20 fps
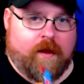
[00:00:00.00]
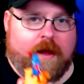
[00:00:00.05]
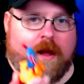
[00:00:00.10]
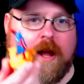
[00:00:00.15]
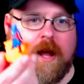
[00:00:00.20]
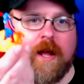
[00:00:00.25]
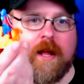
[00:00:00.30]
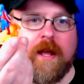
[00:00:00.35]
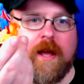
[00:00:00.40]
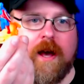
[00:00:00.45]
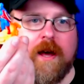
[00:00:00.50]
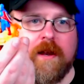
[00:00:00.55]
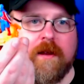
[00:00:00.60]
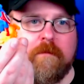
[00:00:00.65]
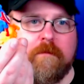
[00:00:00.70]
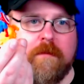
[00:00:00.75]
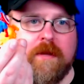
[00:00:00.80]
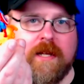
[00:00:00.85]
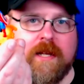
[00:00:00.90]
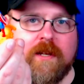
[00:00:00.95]
I got a
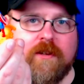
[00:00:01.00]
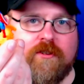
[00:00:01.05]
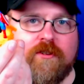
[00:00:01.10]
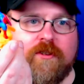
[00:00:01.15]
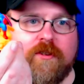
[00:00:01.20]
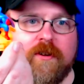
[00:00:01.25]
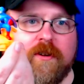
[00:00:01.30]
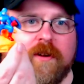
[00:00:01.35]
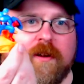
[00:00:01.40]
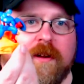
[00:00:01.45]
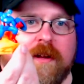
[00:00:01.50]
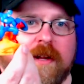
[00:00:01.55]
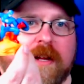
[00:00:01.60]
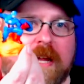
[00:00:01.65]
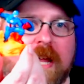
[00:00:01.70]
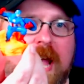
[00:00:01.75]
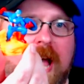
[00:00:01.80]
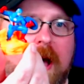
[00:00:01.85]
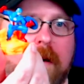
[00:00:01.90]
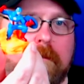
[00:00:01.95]
miniature
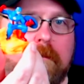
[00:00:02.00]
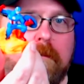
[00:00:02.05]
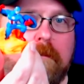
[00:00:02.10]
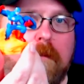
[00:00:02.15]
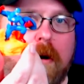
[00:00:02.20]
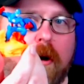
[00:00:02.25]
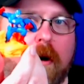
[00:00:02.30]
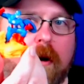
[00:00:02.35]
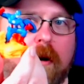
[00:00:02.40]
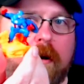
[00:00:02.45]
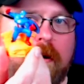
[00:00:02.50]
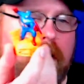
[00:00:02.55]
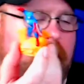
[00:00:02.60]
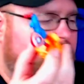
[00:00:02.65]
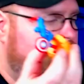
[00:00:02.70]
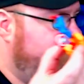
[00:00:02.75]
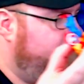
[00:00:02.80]
Captain America.